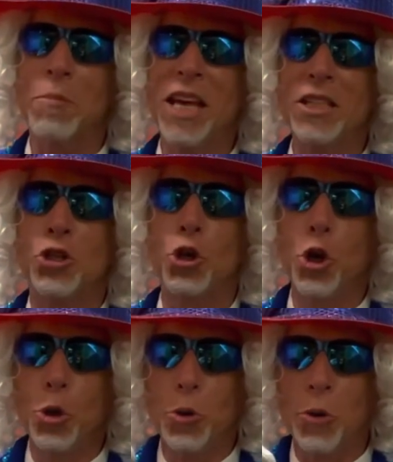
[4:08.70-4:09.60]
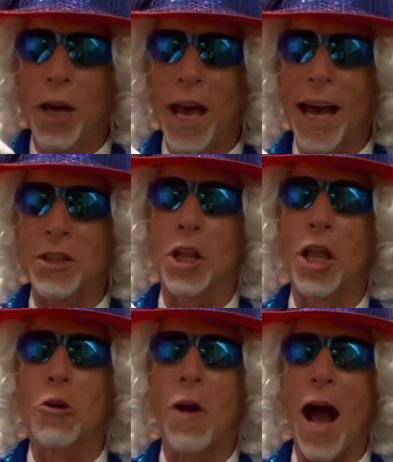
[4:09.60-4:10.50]
needs you at the
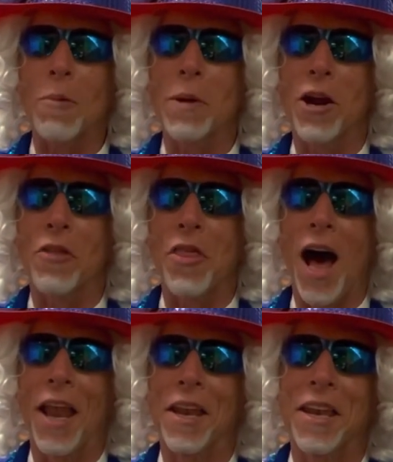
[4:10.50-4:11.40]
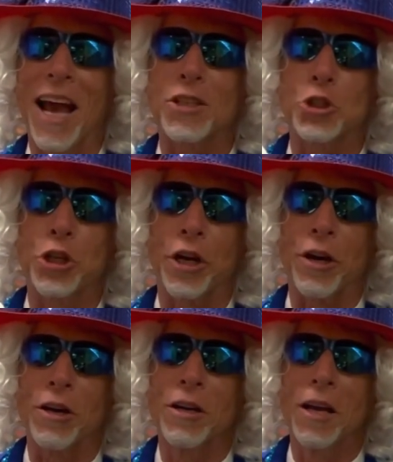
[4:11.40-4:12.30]
Little Rock Marathon next
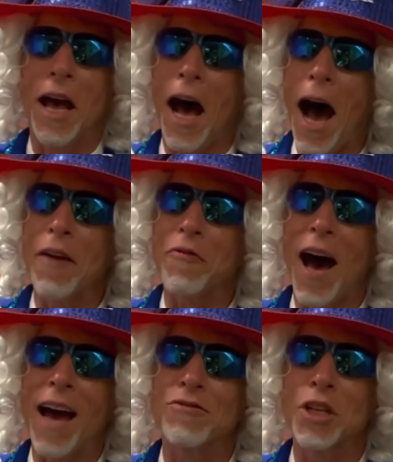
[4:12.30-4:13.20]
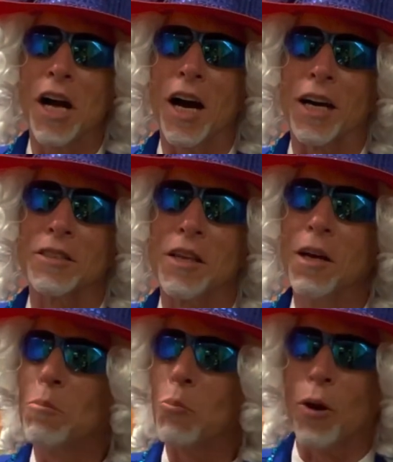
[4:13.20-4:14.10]
year. High fives and hugs.
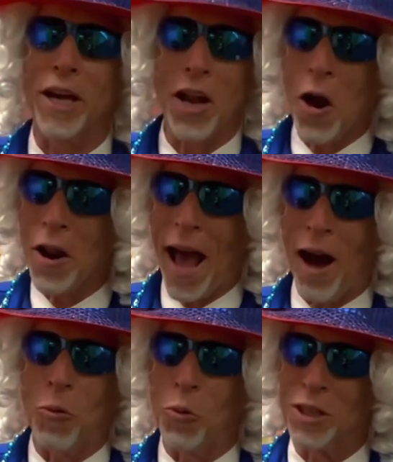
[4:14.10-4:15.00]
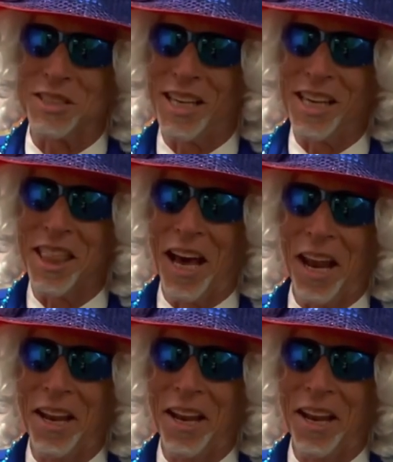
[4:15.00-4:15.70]
Bring it on out. We'll see you then.